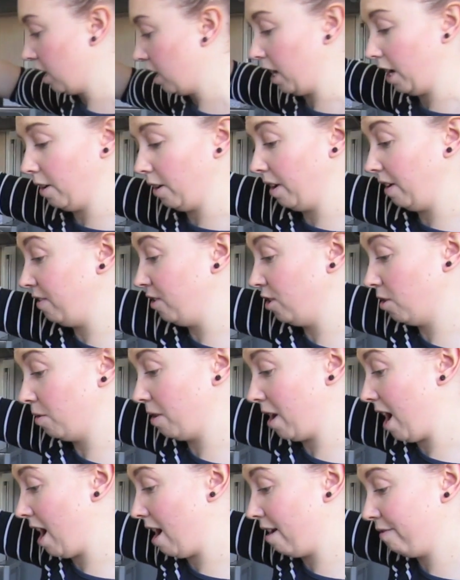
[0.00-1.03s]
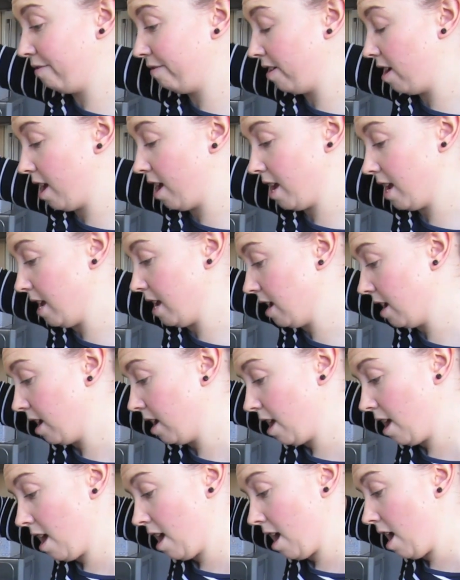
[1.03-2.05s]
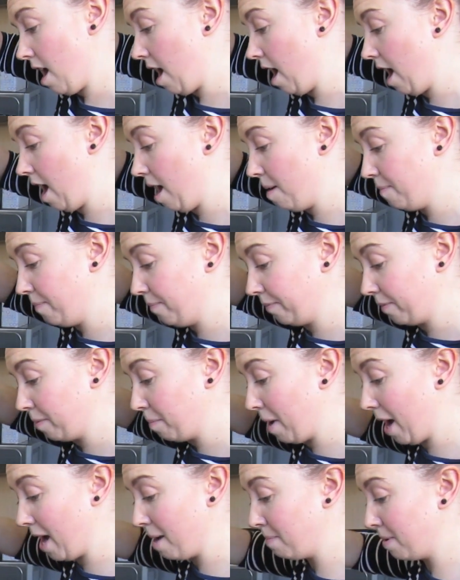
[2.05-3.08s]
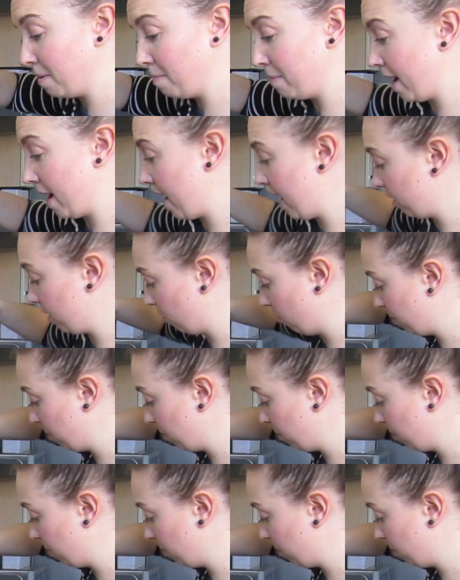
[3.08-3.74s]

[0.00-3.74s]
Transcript: If you don't have a piping bag or